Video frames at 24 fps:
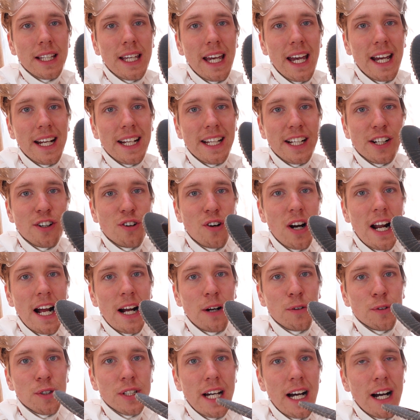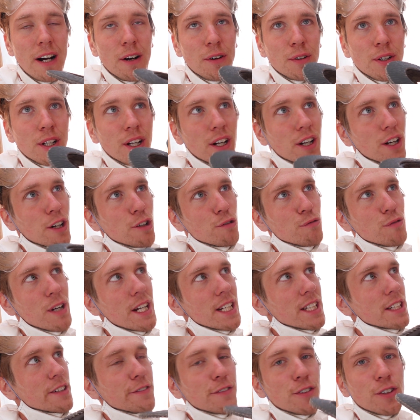getting it ground down,
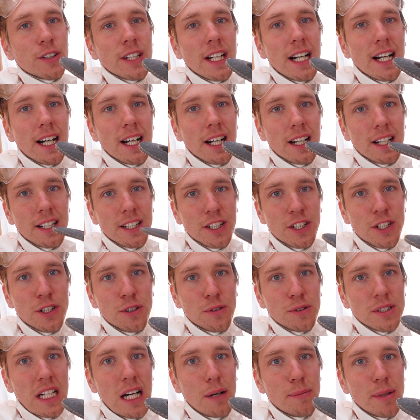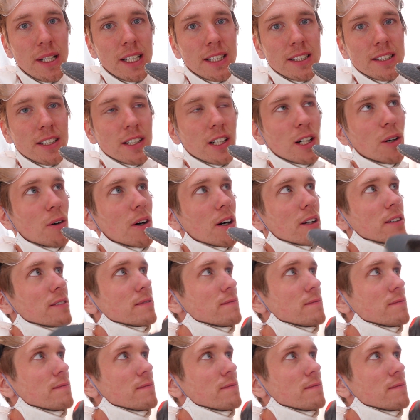ready for that new tabbing to go on.